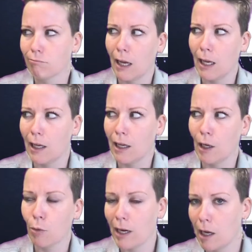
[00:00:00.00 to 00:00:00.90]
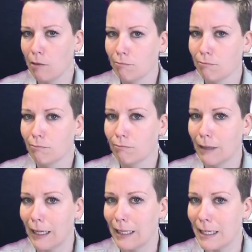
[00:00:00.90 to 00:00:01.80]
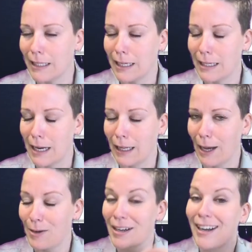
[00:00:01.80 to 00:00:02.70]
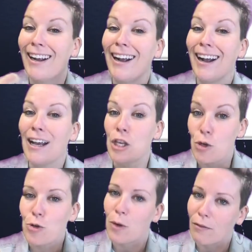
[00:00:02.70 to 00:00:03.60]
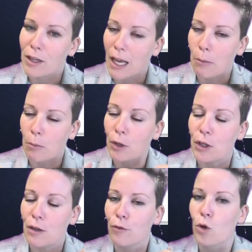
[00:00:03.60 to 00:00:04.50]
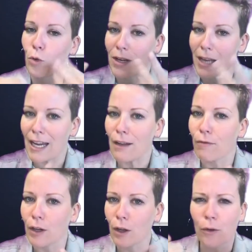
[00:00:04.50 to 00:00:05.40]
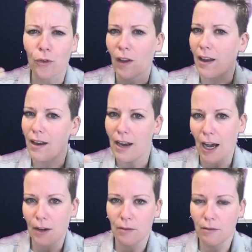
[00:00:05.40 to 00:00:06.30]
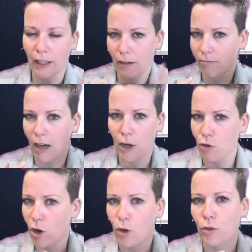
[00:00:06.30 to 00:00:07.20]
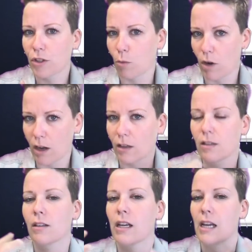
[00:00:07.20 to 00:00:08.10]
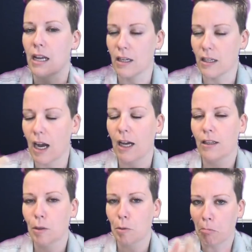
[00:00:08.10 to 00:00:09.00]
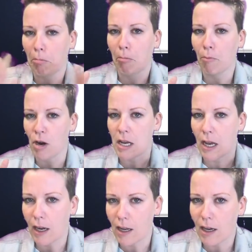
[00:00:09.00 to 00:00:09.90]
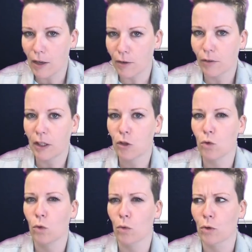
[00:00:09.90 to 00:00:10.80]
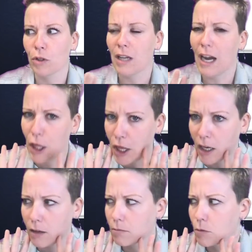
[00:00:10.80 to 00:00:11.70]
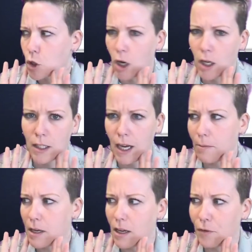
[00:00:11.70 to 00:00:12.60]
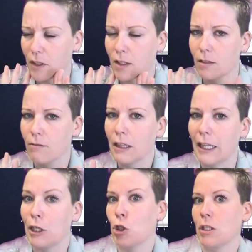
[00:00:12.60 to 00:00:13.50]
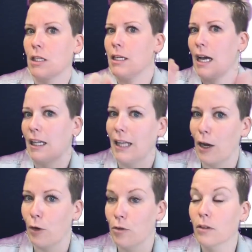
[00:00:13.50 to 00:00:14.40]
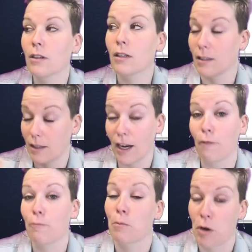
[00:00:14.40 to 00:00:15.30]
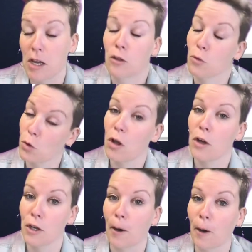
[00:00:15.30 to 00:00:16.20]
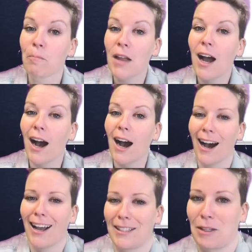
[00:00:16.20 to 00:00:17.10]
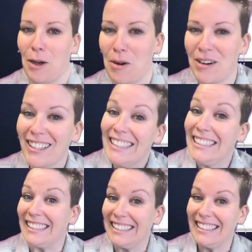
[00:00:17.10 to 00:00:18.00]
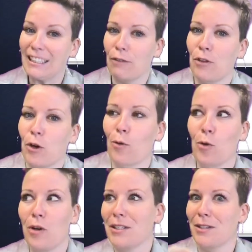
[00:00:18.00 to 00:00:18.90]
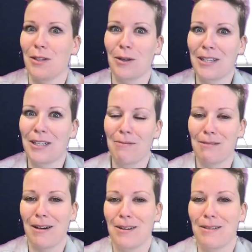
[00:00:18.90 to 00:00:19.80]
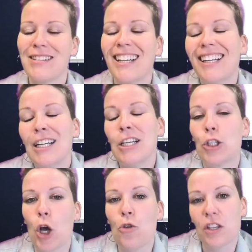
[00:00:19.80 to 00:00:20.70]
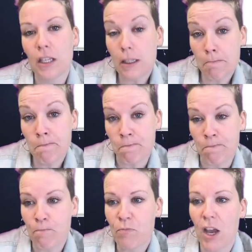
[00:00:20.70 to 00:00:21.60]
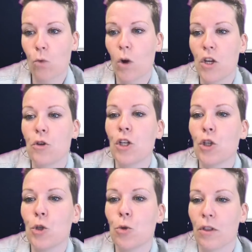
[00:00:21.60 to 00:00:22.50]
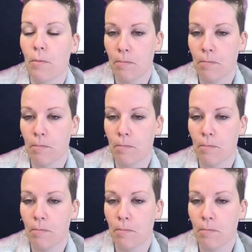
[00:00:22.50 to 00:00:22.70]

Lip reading: right now and says that it's not allowed, you do have the capability of creating videos and not, like, on your own somewhere else and not breaking any kind of, like, school rules. I think. Sean, stop me if it's, like, just not allowed, because then I've been breaking the rule all year. If there are rules, don't tell me about them. So this is and what you can do with